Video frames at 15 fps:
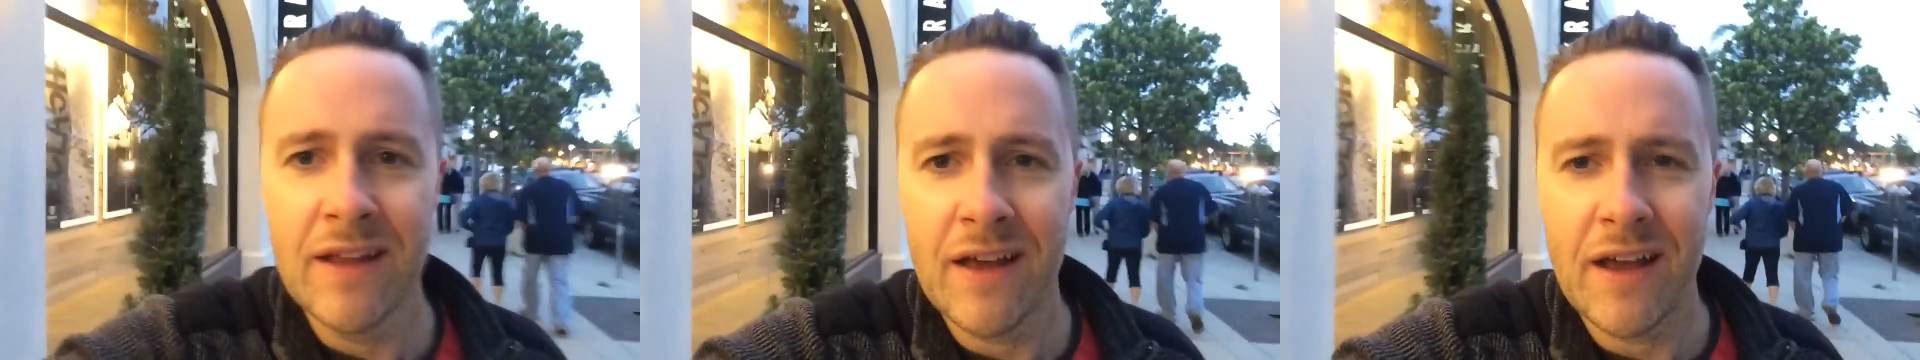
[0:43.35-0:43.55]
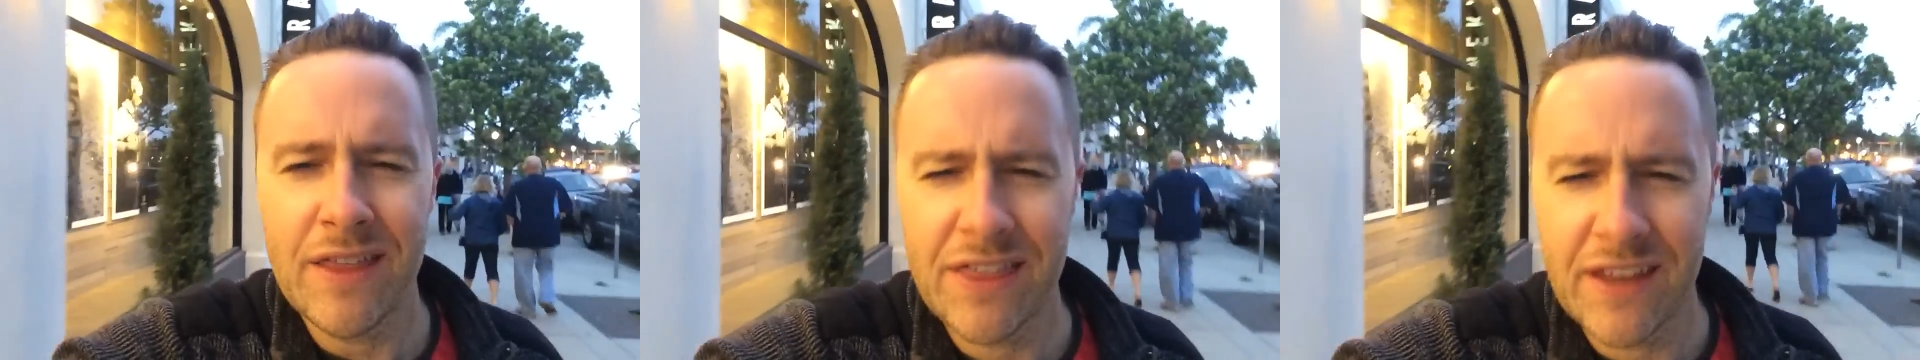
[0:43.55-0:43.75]

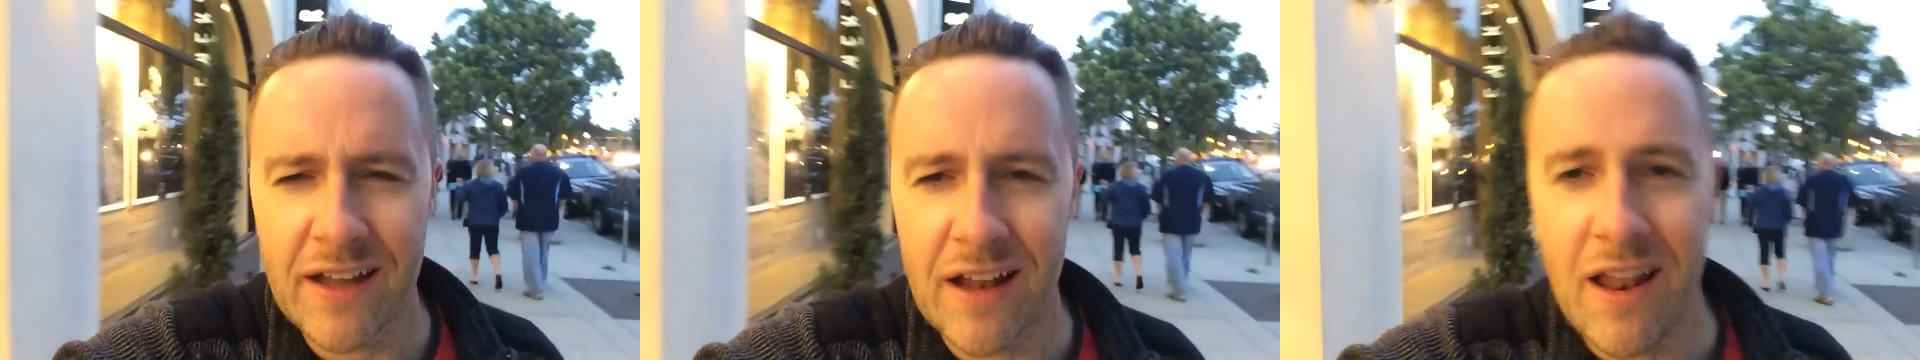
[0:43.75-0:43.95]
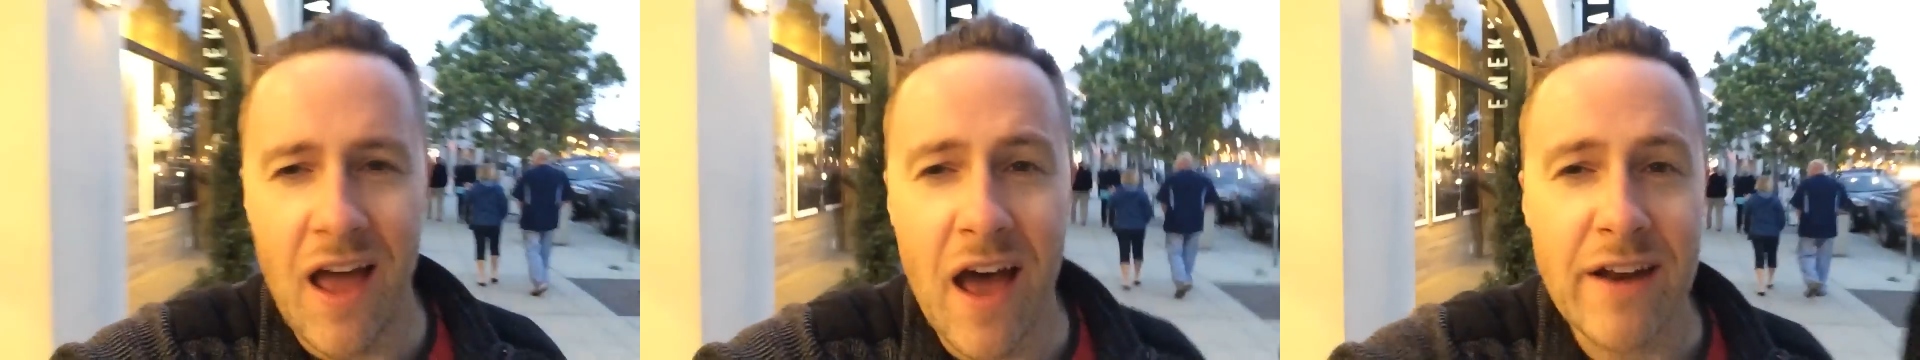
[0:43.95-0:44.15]
I think a
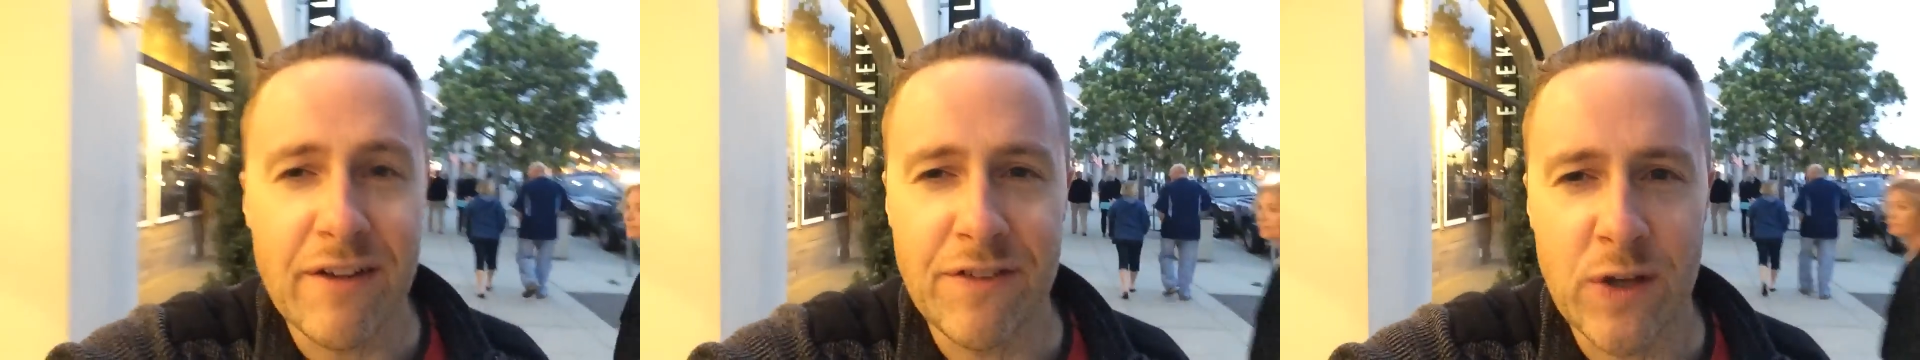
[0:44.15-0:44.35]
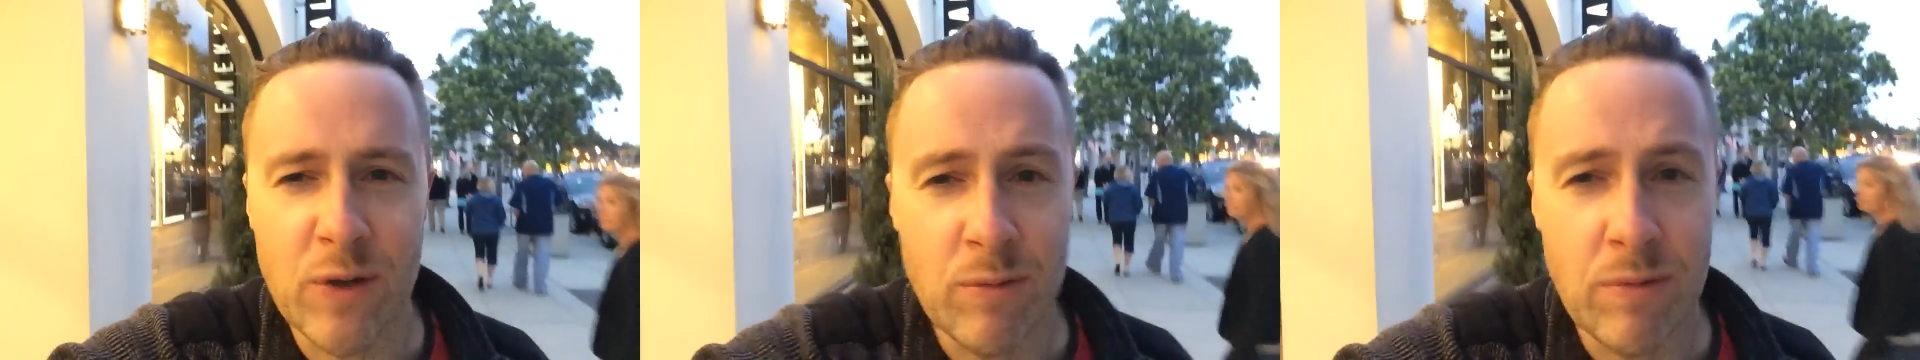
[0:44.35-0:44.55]
lot
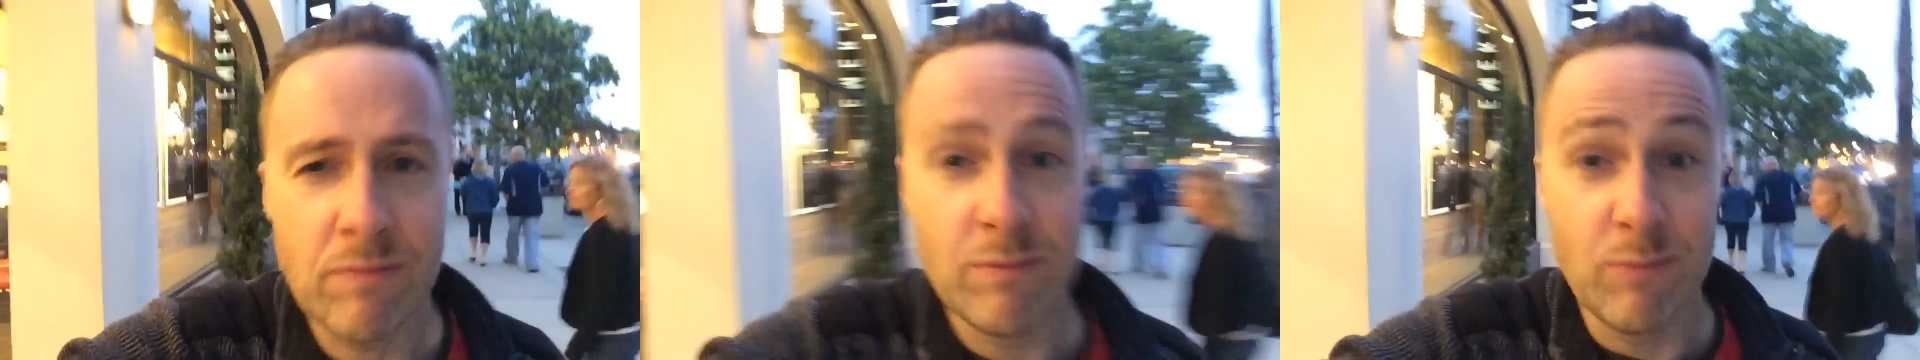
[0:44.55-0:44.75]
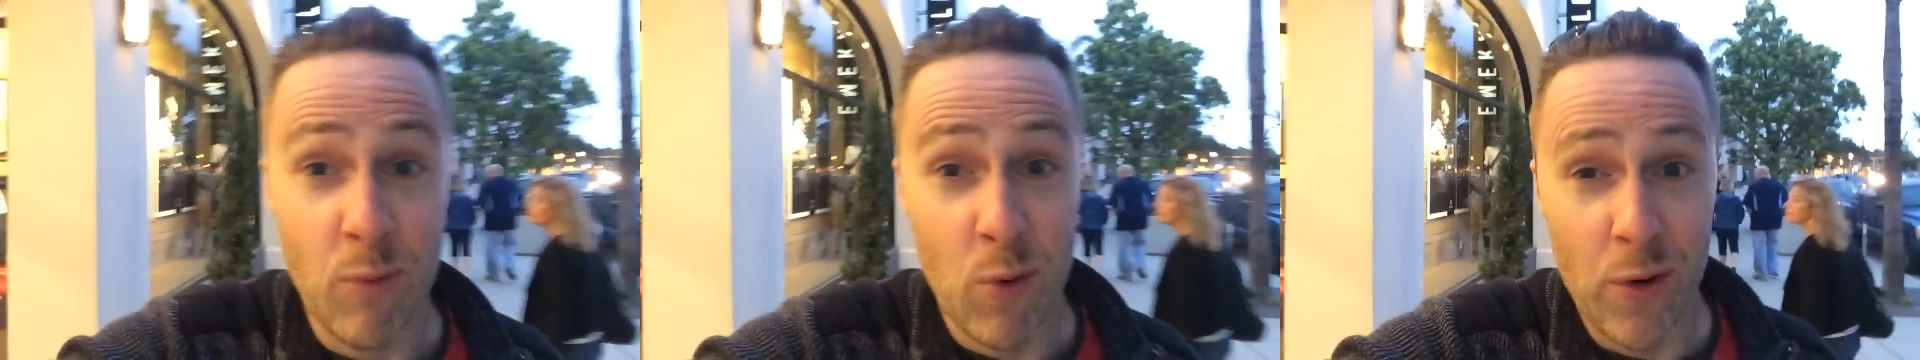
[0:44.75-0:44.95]
of you,
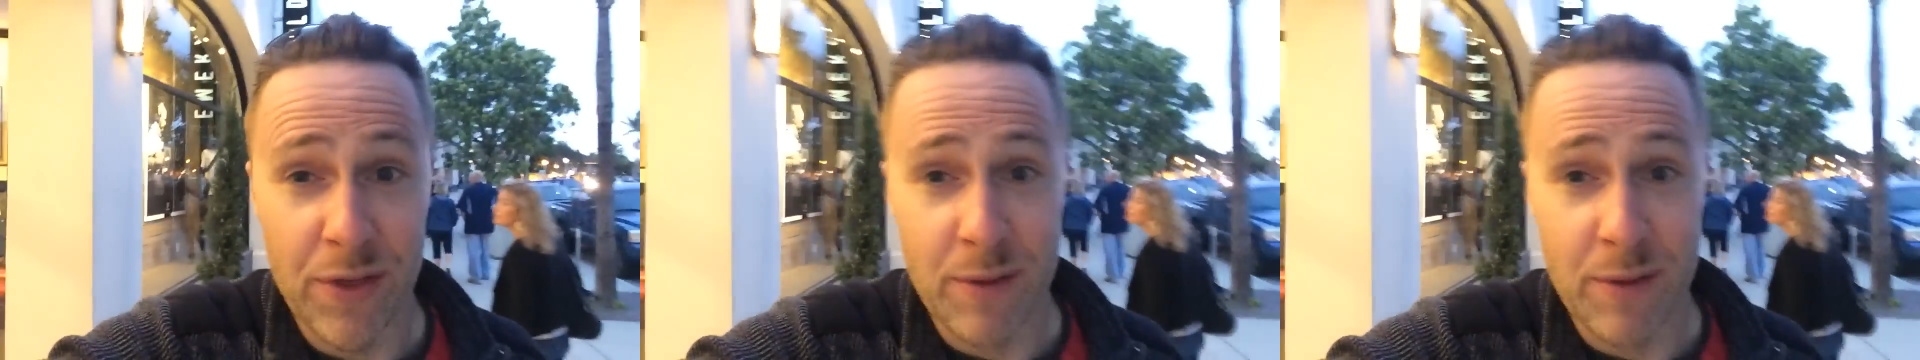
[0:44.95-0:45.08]
more